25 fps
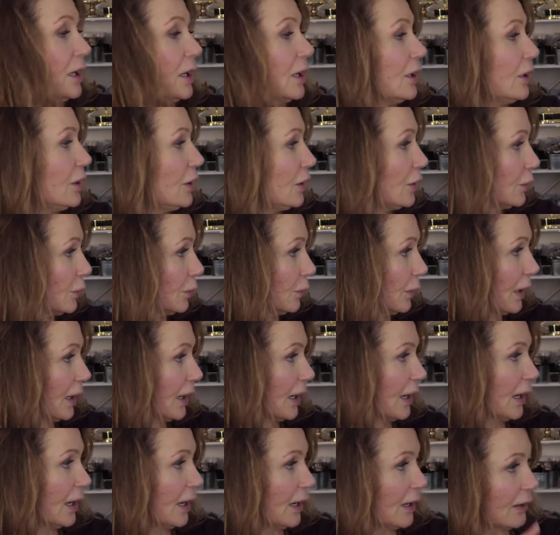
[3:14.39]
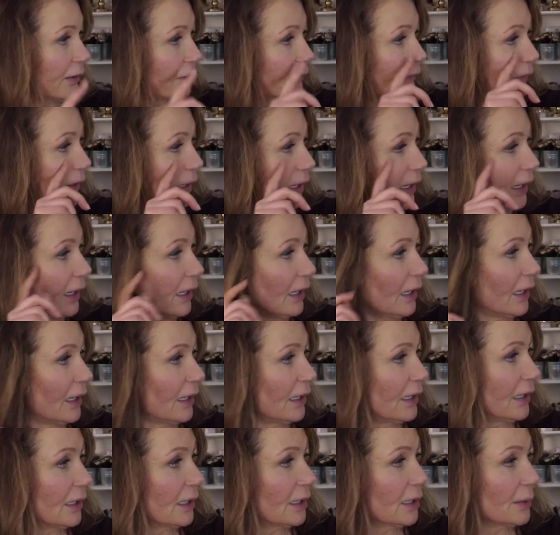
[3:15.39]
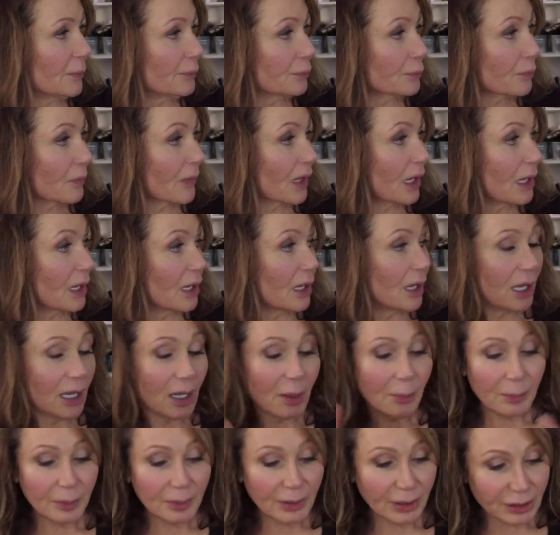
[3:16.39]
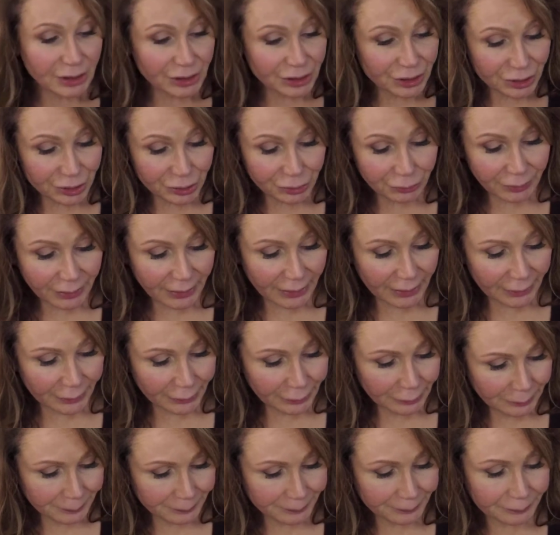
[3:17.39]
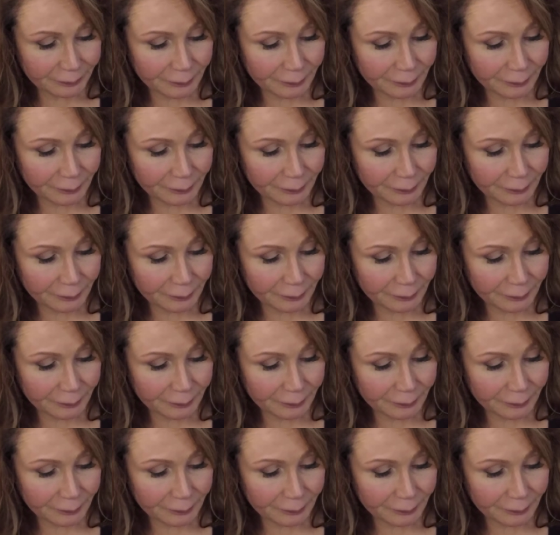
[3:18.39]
you have a blush trio,